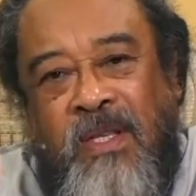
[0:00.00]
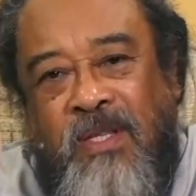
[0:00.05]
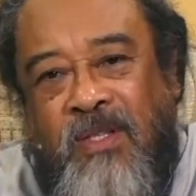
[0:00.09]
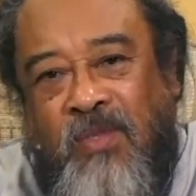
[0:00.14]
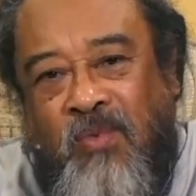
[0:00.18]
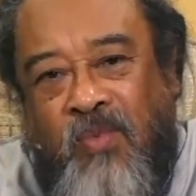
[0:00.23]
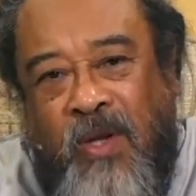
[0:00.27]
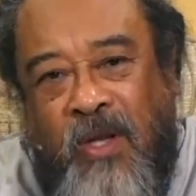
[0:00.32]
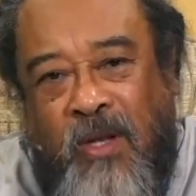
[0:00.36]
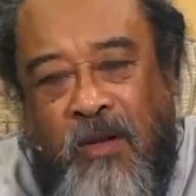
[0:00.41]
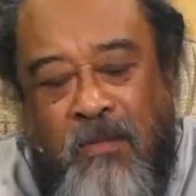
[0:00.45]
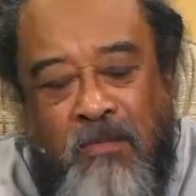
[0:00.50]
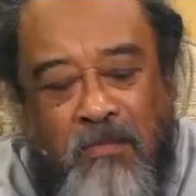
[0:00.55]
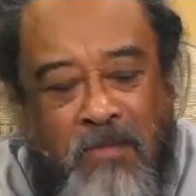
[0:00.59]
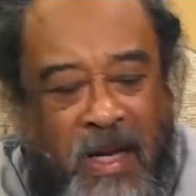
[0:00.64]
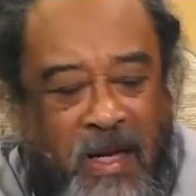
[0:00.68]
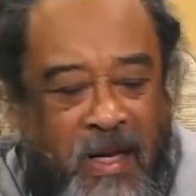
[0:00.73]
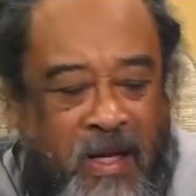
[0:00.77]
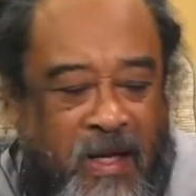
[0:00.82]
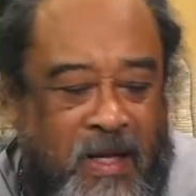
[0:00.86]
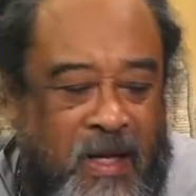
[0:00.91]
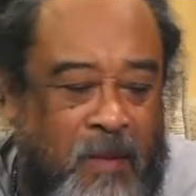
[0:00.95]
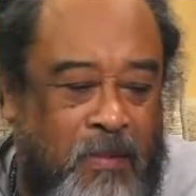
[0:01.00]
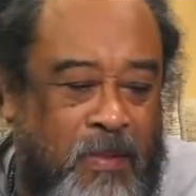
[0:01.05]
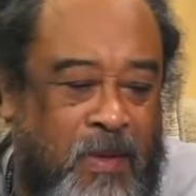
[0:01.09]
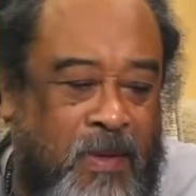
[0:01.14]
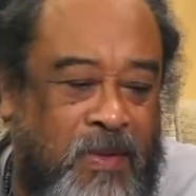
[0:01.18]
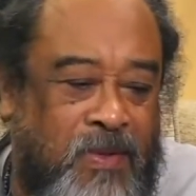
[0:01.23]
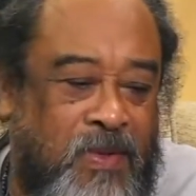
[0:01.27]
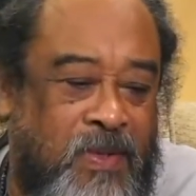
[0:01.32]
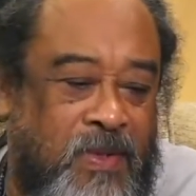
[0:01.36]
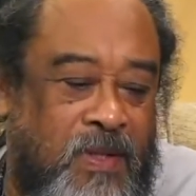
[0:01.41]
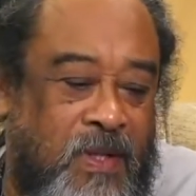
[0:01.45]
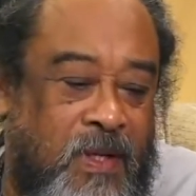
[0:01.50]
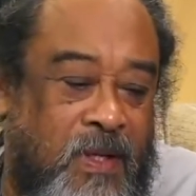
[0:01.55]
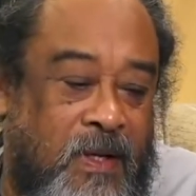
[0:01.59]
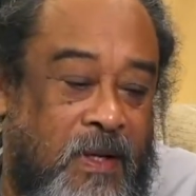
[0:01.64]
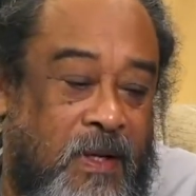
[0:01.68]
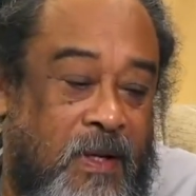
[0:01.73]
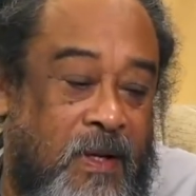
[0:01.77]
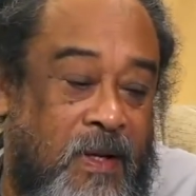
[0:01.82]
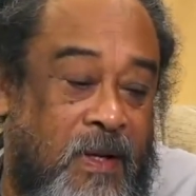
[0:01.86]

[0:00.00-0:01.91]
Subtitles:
This is where the panic happens, you see.